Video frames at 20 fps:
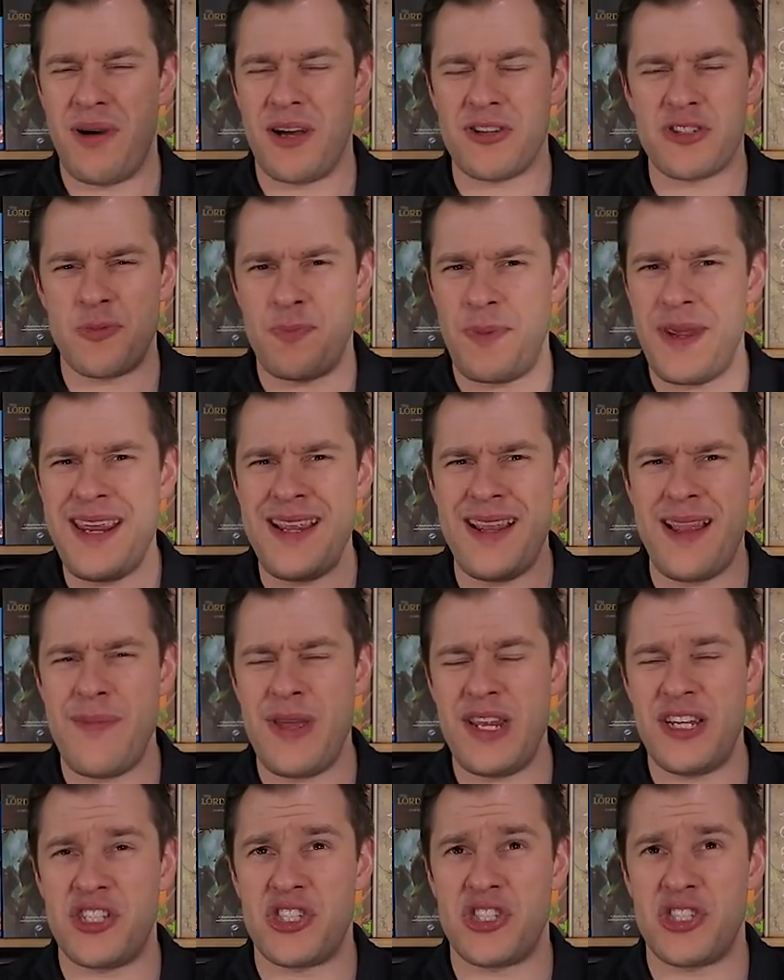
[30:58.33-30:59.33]
Speed
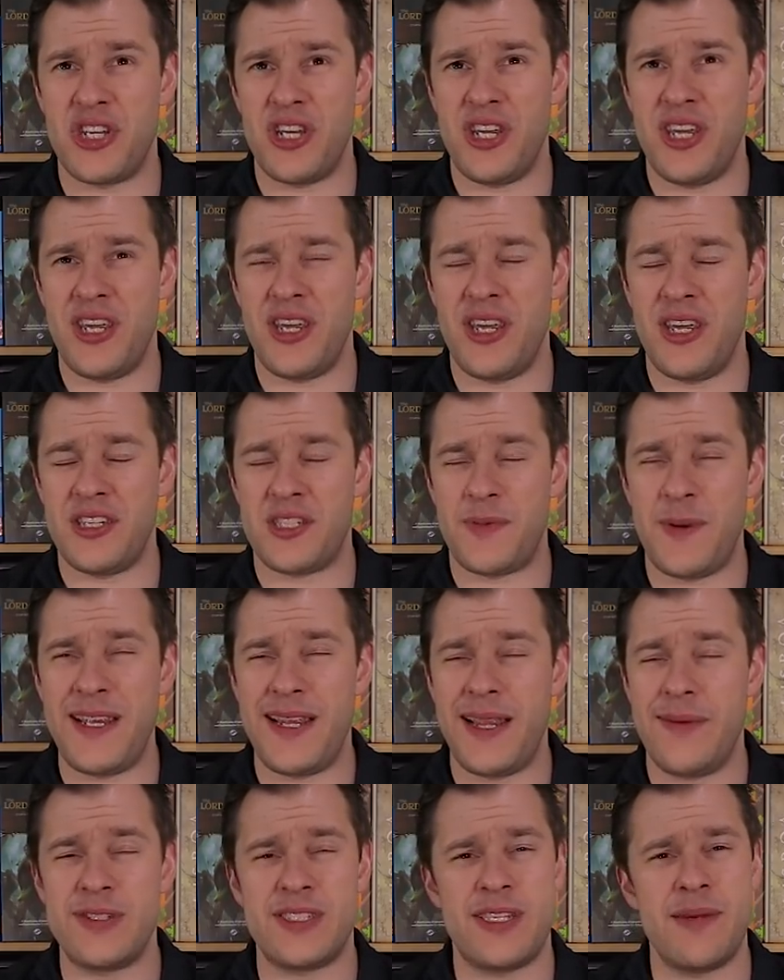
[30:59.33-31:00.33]

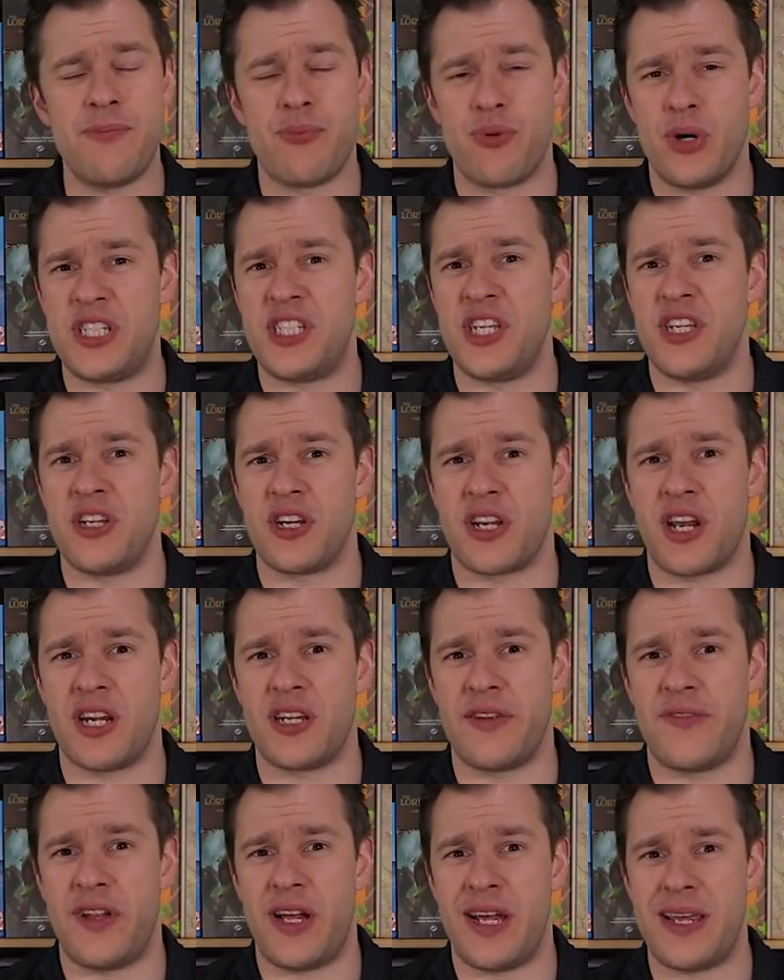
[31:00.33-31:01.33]
limits in Britain are
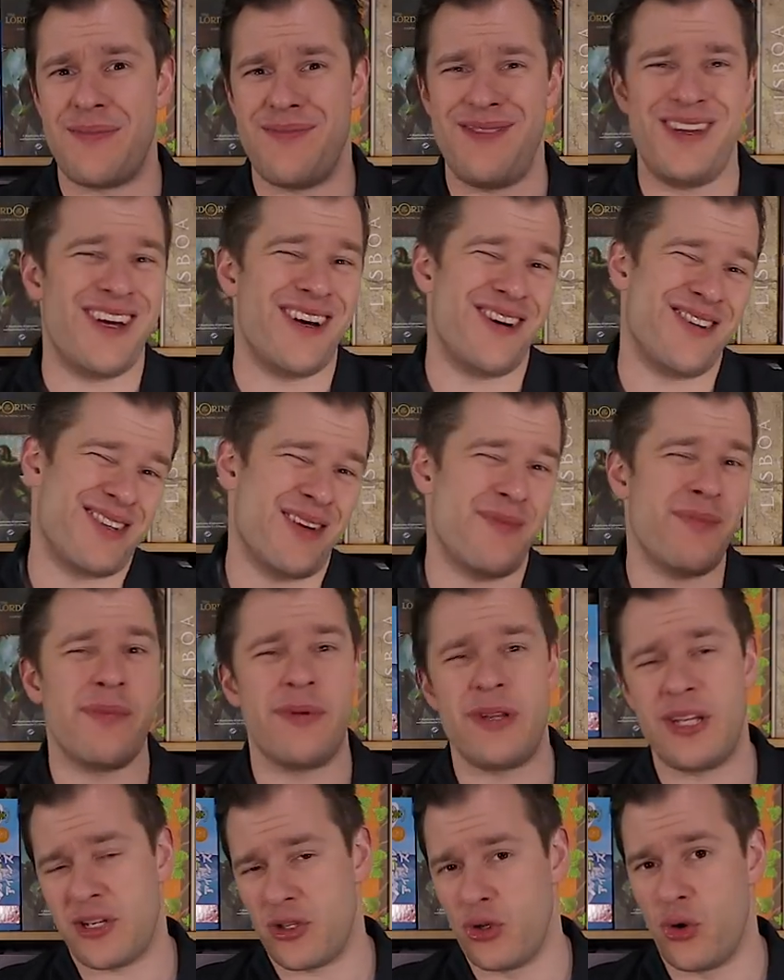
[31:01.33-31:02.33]
kind of like, you know, some
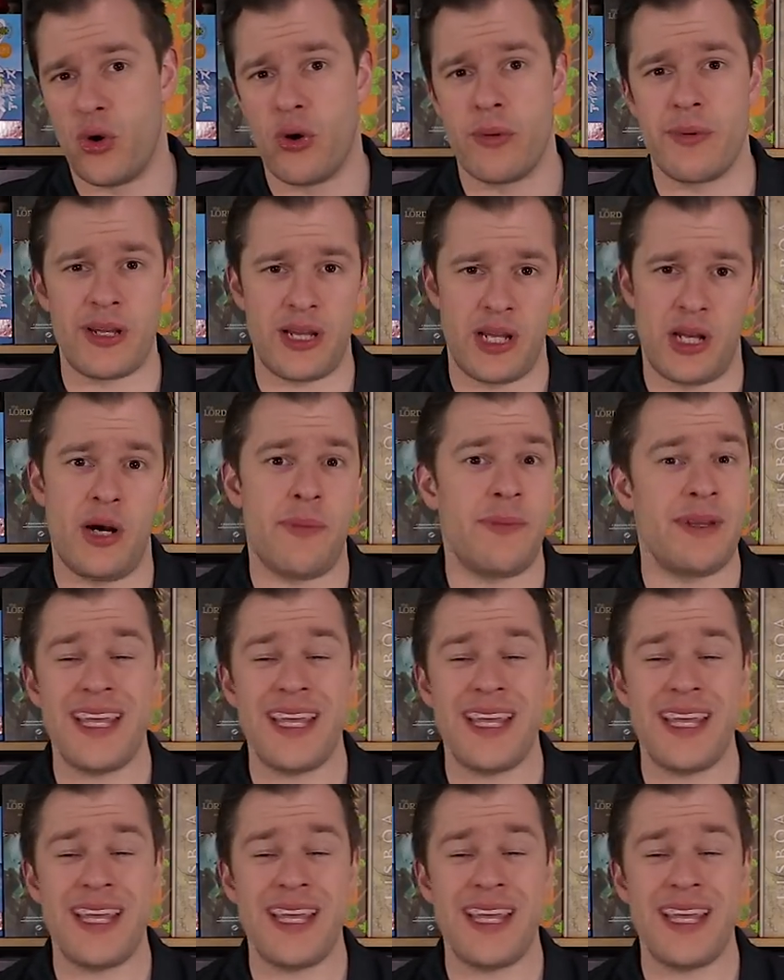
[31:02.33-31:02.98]
people ignore them a lot,